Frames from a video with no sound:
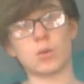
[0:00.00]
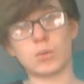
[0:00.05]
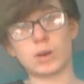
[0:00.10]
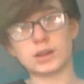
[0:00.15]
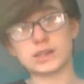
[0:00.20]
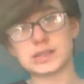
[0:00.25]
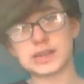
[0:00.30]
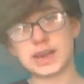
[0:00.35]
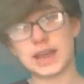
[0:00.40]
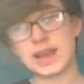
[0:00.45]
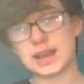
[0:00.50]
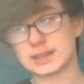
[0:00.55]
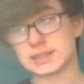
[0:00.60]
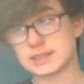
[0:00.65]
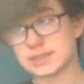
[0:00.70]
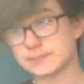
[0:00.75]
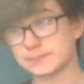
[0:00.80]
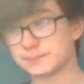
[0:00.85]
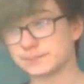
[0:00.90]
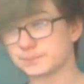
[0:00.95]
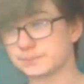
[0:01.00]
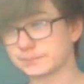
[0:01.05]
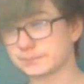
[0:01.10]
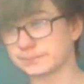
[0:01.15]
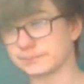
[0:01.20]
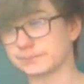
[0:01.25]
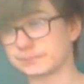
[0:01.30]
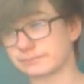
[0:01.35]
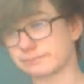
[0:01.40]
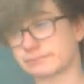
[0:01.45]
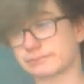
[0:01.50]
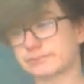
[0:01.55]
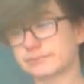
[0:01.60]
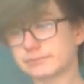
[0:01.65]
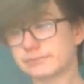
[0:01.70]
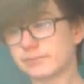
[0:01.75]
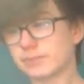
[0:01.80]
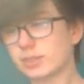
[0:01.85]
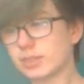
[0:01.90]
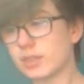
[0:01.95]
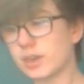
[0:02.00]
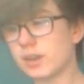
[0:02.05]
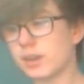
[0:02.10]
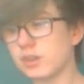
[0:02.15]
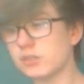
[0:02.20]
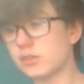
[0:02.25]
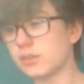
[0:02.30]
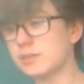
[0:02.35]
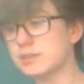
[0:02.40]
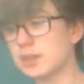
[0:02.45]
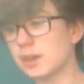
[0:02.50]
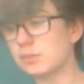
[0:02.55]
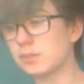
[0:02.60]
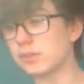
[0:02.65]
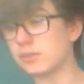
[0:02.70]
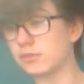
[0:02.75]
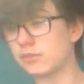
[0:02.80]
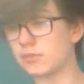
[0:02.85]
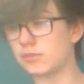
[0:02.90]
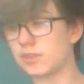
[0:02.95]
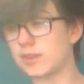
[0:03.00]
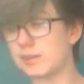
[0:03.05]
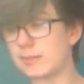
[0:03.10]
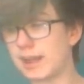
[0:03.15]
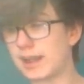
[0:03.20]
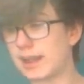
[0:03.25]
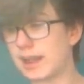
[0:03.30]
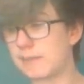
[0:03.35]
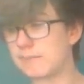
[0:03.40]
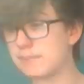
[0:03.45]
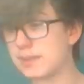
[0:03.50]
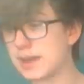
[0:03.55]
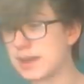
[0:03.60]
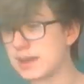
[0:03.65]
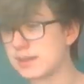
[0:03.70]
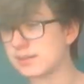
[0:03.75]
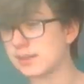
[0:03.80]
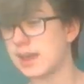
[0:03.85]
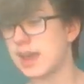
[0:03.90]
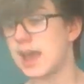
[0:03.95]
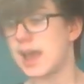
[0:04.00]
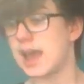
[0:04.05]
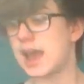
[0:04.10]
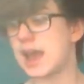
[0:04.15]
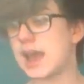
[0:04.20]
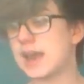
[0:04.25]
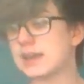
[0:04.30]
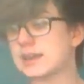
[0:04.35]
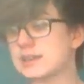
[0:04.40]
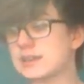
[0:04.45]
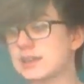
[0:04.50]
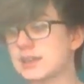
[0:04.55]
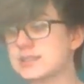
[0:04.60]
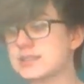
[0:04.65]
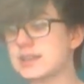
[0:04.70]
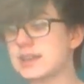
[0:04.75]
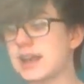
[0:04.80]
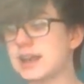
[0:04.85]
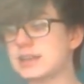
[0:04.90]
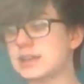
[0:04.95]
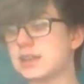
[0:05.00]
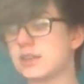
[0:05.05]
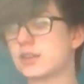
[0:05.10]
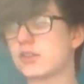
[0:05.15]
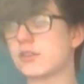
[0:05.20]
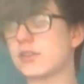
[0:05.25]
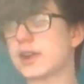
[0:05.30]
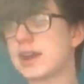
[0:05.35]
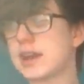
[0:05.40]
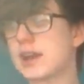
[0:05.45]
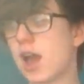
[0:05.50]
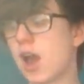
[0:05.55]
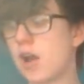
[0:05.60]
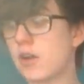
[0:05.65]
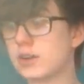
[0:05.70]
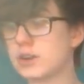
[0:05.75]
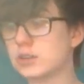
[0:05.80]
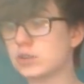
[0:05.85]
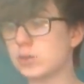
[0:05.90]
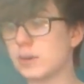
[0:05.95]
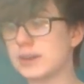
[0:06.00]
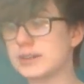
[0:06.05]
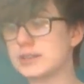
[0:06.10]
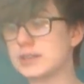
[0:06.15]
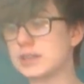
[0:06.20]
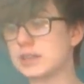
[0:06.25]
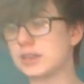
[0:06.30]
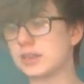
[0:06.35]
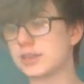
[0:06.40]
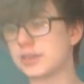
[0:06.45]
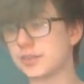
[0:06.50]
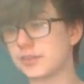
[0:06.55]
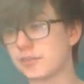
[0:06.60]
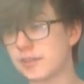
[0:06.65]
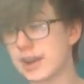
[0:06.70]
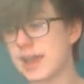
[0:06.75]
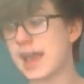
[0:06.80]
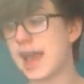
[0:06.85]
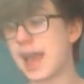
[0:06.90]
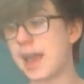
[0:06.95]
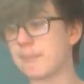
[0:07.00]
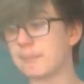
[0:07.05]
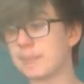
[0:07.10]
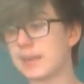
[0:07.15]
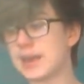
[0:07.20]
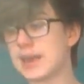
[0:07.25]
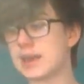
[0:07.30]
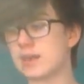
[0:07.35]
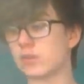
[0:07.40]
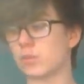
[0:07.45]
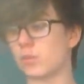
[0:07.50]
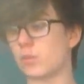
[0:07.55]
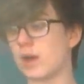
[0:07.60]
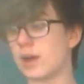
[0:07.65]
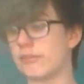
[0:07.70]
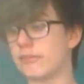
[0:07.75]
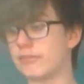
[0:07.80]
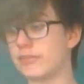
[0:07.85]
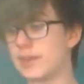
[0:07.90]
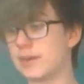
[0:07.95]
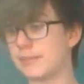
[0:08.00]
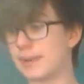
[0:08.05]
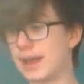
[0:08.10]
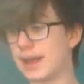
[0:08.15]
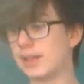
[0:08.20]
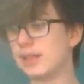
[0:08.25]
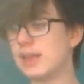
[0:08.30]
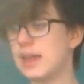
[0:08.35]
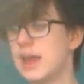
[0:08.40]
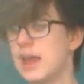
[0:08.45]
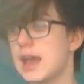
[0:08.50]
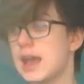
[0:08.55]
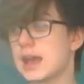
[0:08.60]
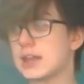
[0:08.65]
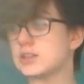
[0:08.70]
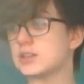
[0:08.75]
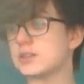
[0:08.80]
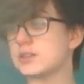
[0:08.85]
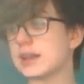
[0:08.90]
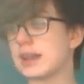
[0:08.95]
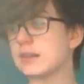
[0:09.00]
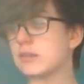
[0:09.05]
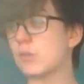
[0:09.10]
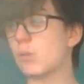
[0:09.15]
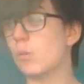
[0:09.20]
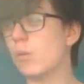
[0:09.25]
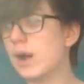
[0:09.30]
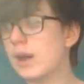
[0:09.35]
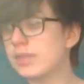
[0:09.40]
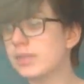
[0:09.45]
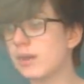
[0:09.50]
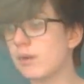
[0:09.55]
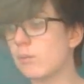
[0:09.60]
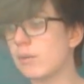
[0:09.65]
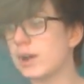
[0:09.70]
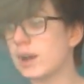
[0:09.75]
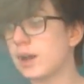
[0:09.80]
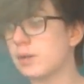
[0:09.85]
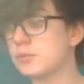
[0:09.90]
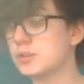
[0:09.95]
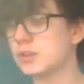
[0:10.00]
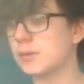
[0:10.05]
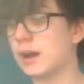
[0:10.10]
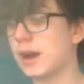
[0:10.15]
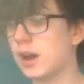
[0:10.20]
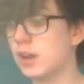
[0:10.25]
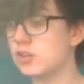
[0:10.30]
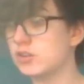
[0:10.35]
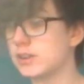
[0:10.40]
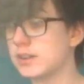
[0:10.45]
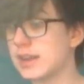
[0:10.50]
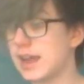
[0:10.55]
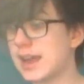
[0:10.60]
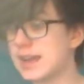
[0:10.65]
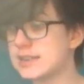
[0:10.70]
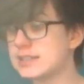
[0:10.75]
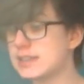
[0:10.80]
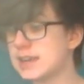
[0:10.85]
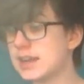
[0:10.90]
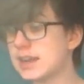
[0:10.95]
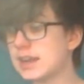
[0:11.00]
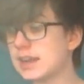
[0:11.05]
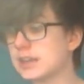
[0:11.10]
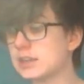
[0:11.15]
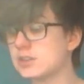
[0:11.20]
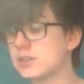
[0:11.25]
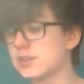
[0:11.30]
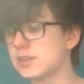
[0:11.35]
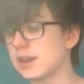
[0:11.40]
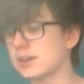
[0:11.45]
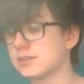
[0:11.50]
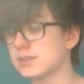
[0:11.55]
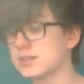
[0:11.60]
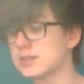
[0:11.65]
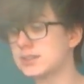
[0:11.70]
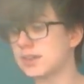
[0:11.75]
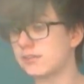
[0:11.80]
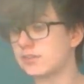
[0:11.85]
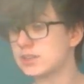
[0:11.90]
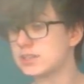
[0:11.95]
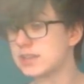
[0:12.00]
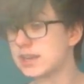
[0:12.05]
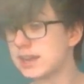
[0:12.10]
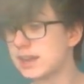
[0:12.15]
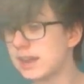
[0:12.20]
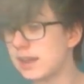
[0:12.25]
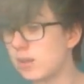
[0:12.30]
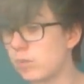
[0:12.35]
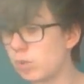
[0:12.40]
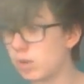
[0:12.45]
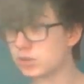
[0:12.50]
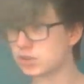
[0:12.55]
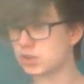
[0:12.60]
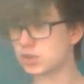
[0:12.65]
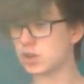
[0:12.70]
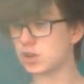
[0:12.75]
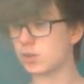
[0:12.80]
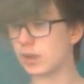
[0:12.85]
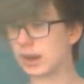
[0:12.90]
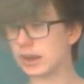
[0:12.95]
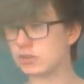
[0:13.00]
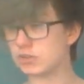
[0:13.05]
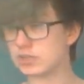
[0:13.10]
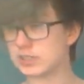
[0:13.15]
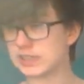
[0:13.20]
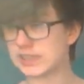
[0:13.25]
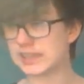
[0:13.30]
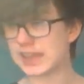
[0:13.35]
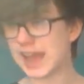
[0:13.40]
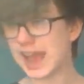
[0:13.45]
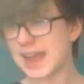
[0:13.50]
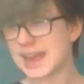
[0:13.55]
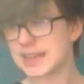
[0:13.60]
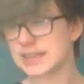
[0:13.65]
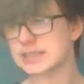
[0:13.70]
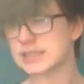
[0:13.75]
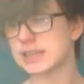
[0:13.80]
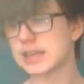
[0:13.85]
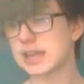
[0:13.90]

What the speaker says: Well done, us. So in terms of female MPs, in 1983 only 23 MPs were female. In 2001 that went up to 118, in 2017 it was 208.